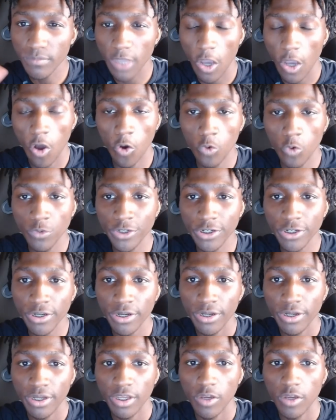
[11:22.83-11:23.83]
older.
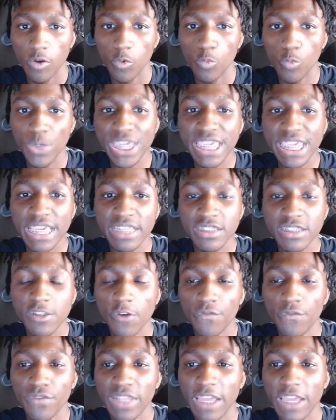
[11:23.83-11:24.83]
Weekends
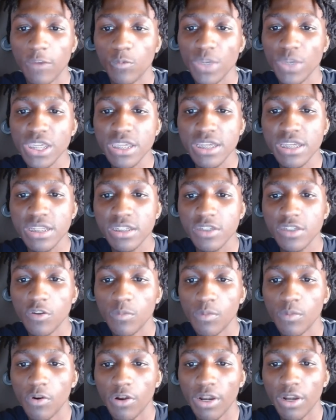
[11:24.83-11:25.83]
don't feel like weekends no
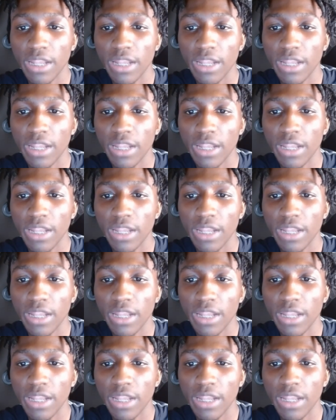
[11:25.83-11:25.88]
more.